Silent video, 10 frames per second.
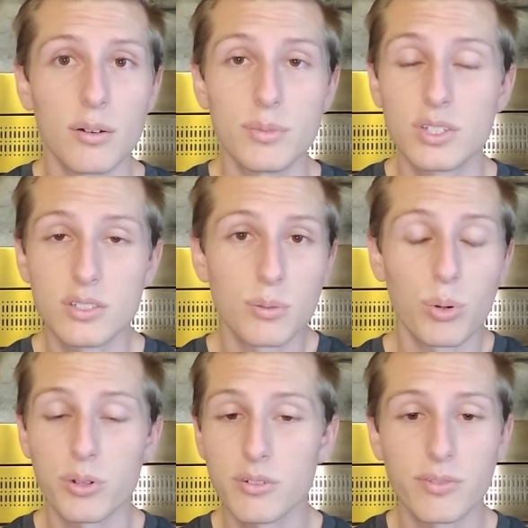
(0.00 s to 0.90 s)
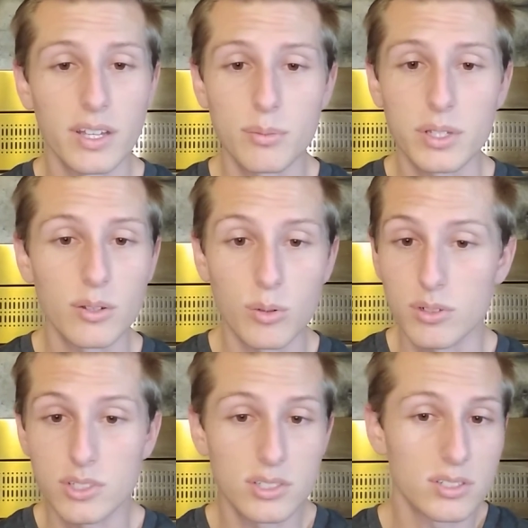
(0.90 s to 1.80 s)
to support your family, or
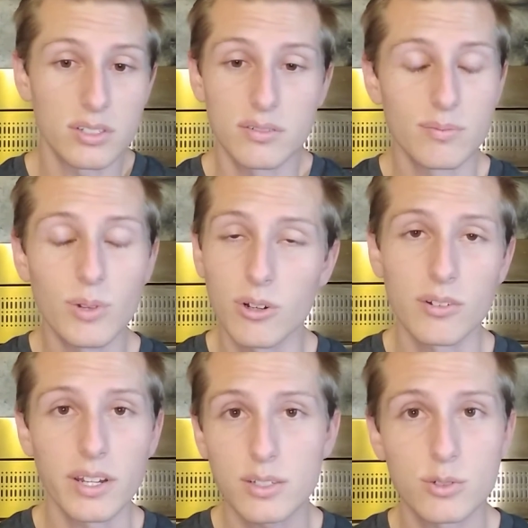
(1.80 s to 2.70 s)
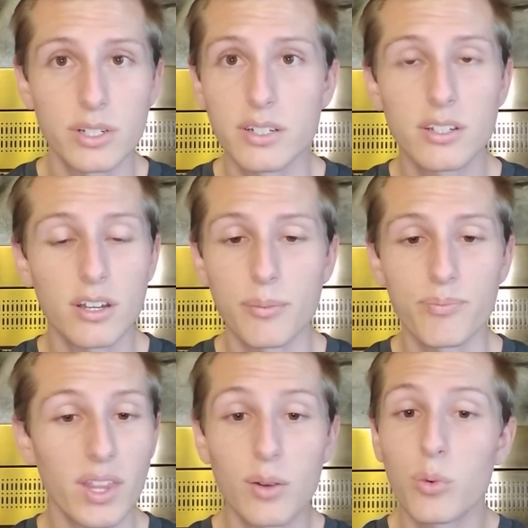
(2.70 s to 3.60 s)
just to earn extra income.
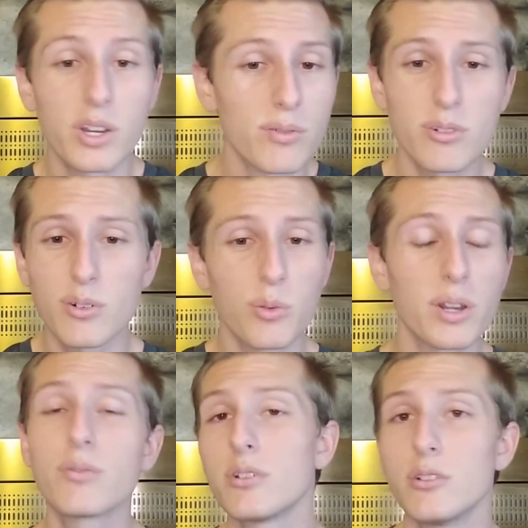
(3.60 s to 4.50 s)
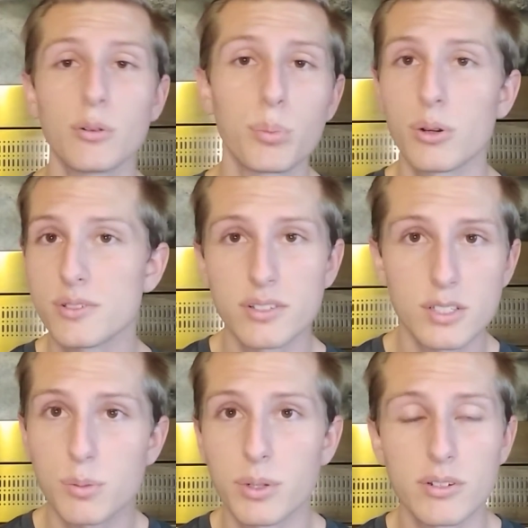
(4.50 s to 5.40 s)
And whatever your personal
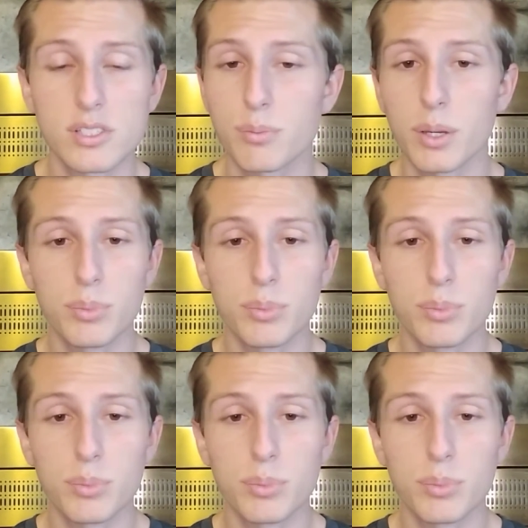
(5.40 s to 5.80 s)
experience might